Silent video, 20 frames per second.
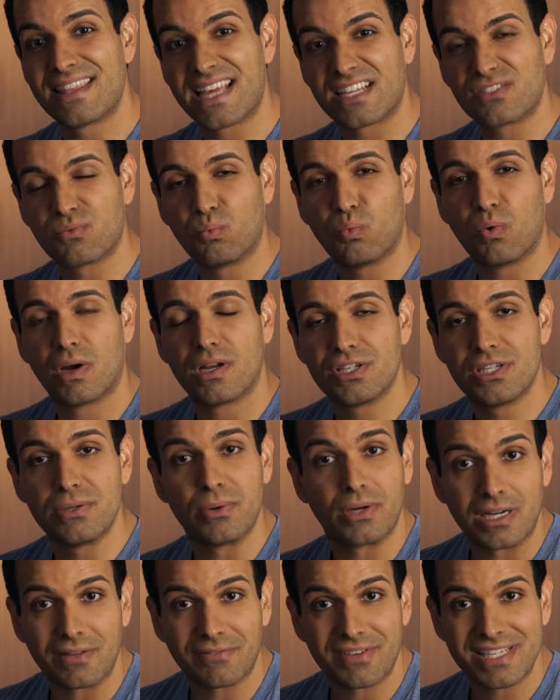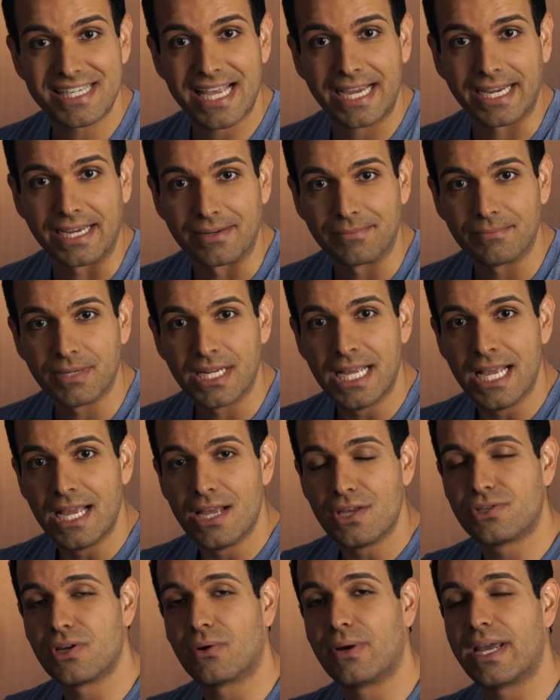And that's 1/200 of a second.
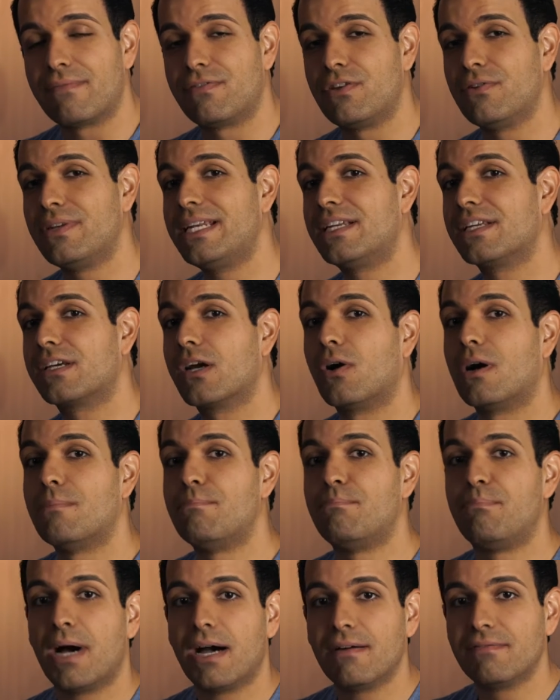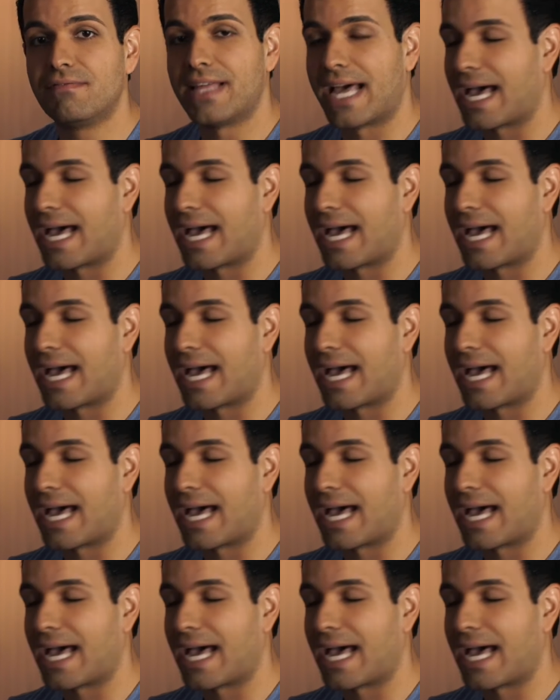So if you need to go above